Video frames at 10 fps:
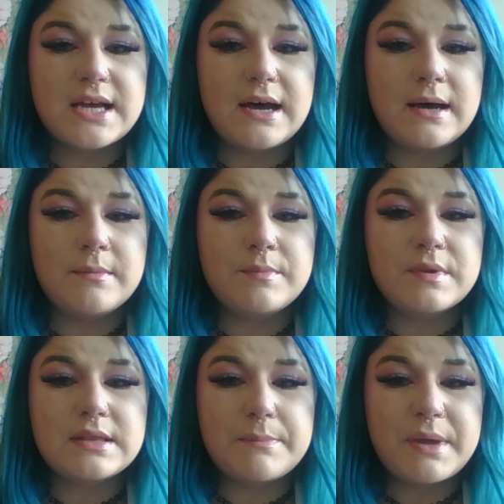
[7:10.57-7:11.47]
the
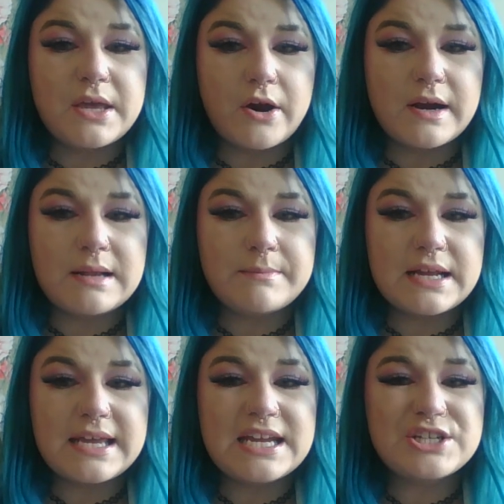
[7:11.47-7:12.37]
PRN
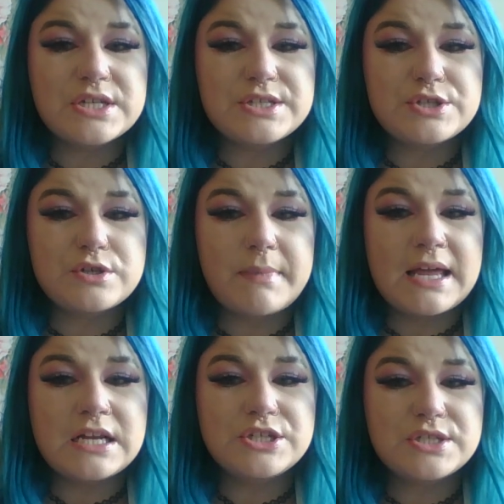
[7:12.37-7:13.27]
medications to
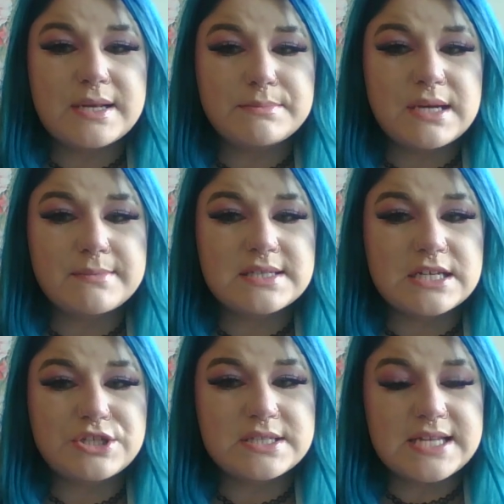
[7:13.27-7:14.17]
manage symptoms
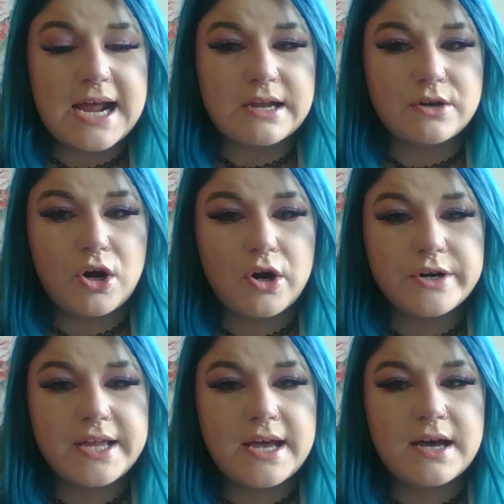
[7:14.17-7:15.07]
such as
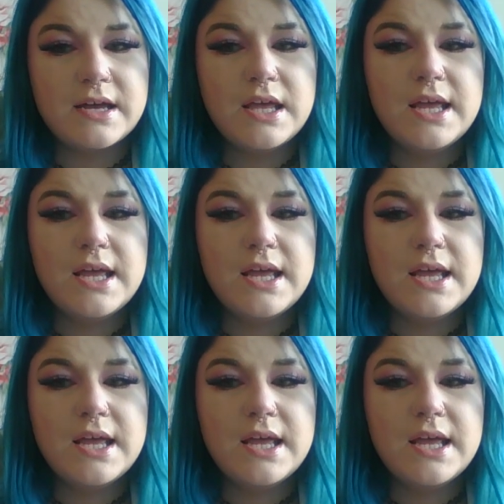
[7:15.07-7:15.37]
tachycardia,